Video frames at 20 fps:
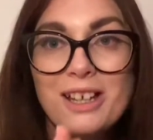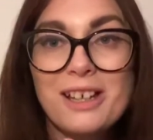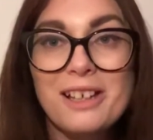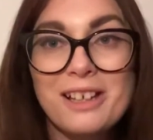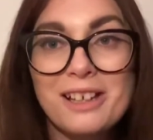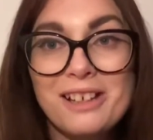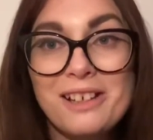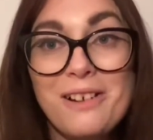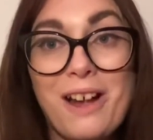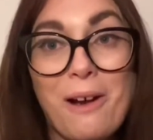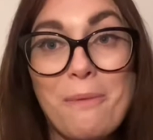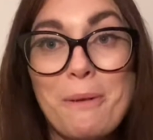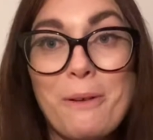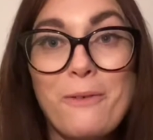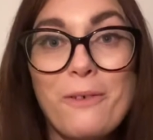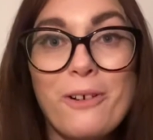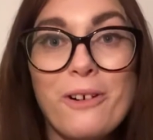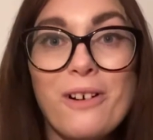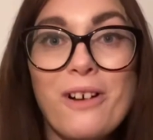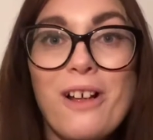
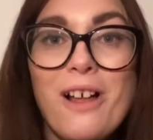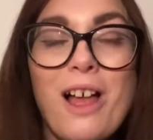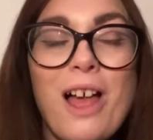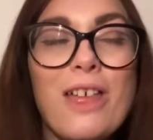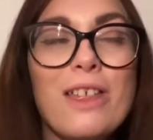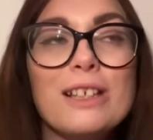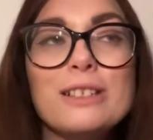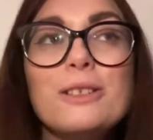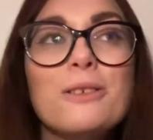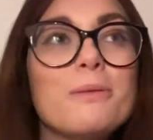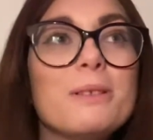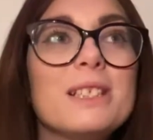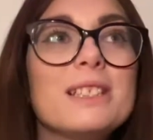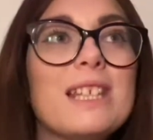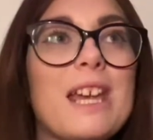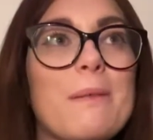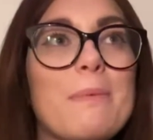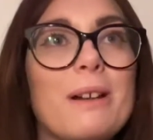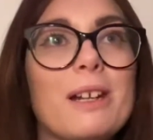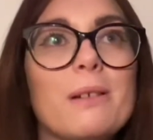That's all I'm going to
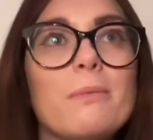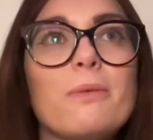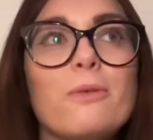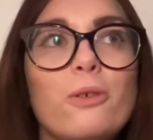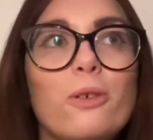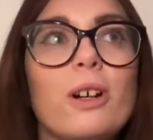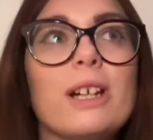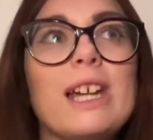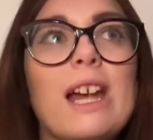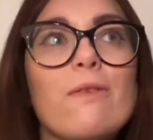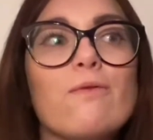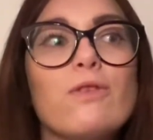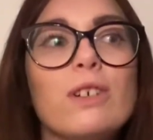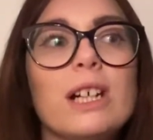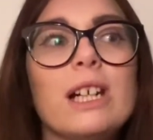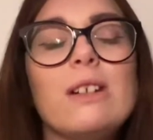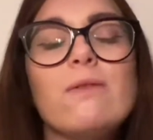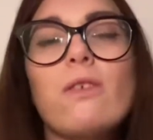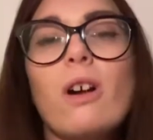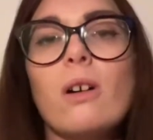say about it before I get
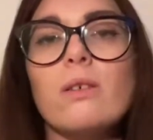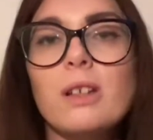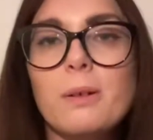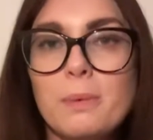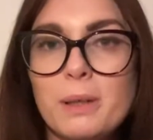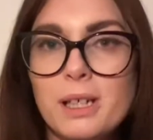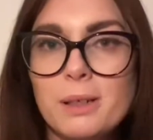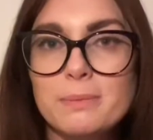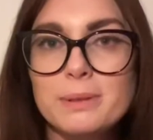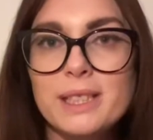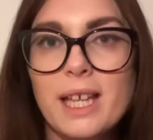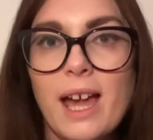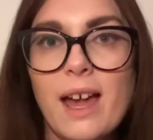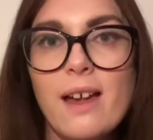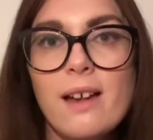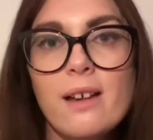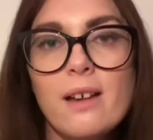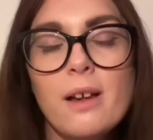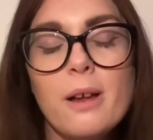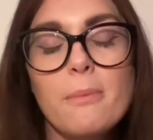really riled up and
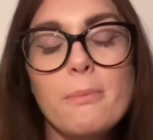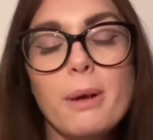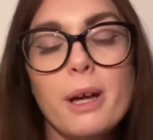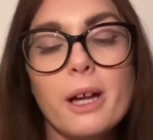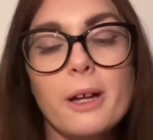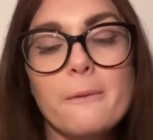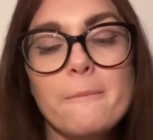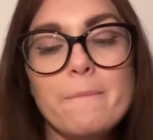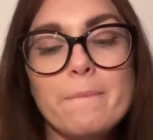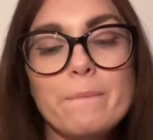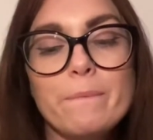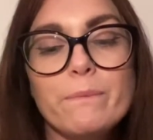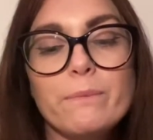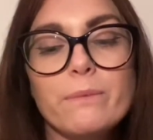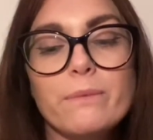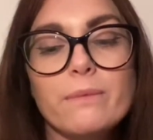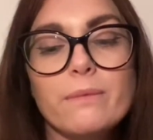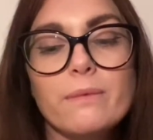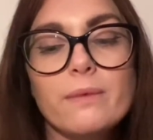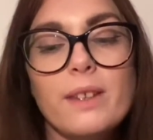upset. But
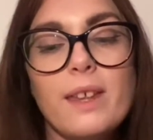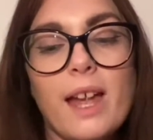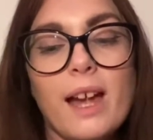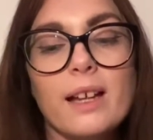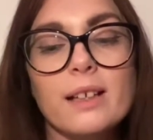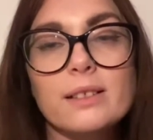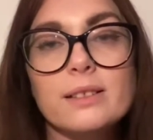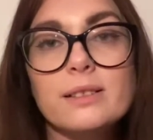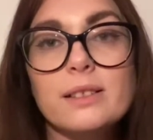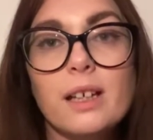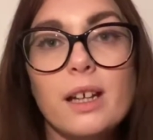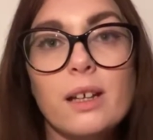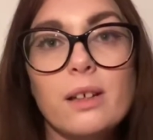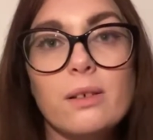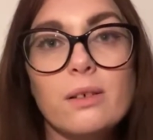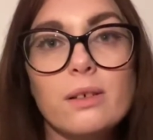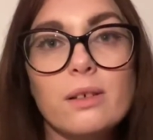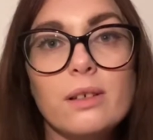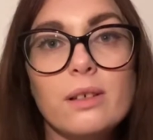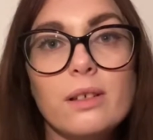yeah,
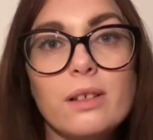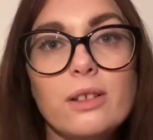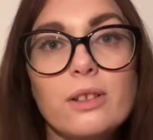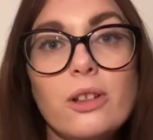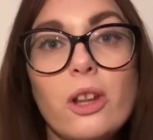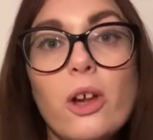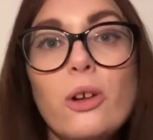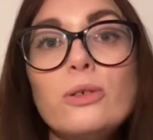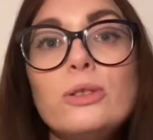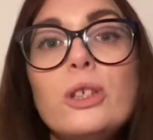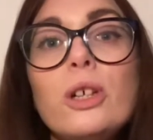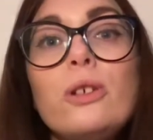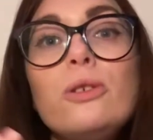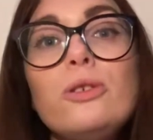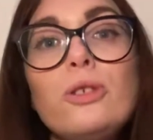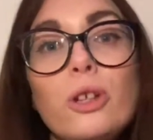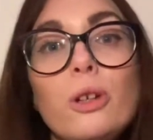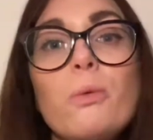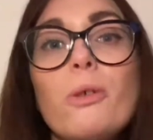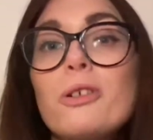so those who
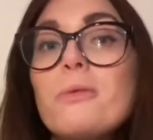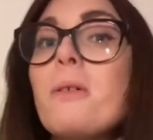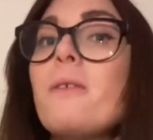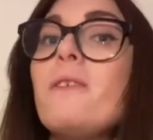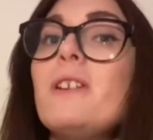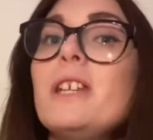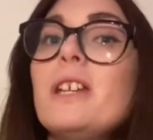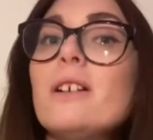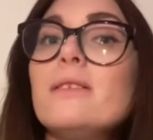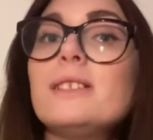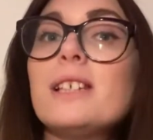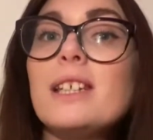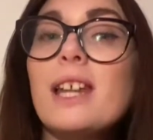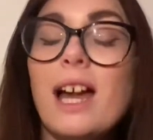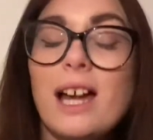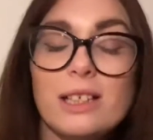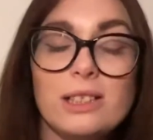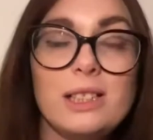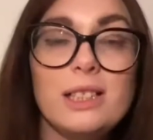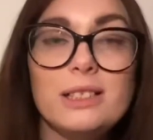do watch my videos and
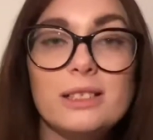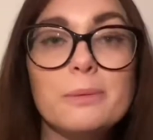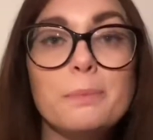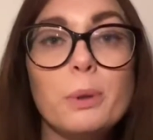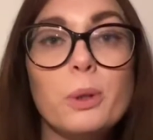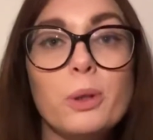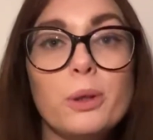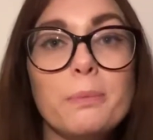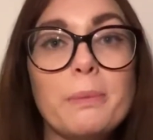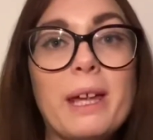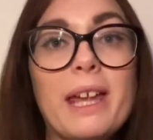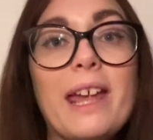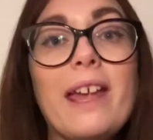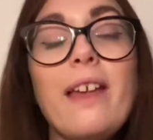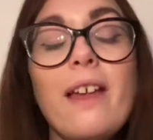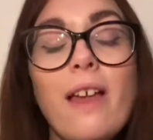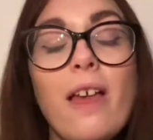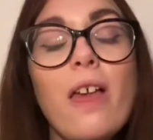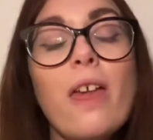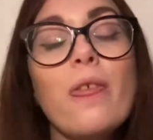actually support
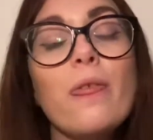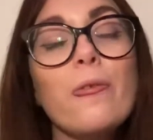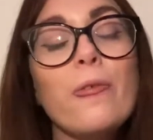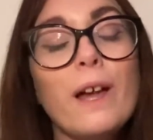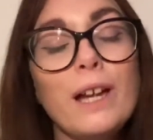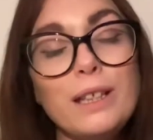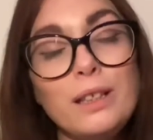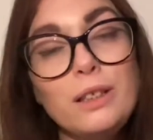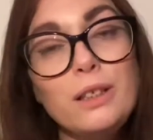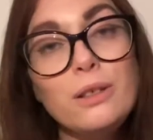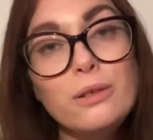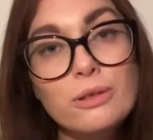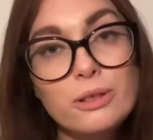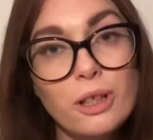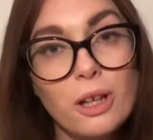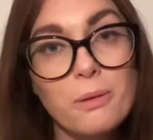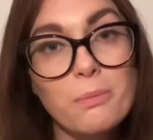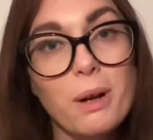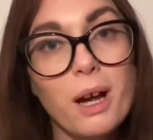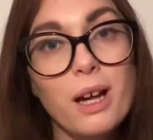me, thank you
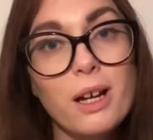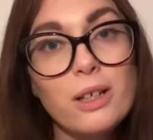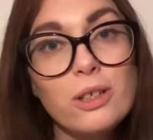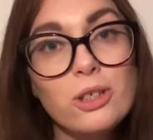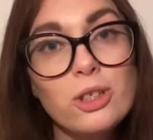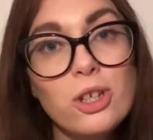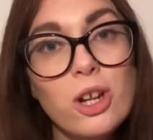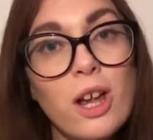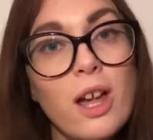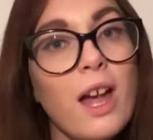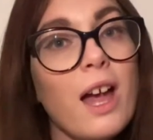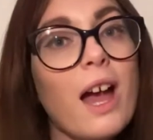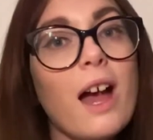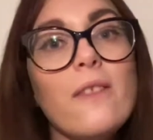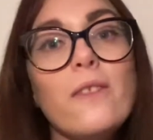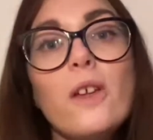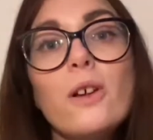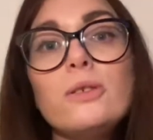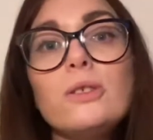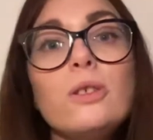so much.
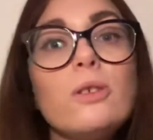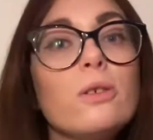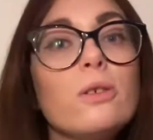And those who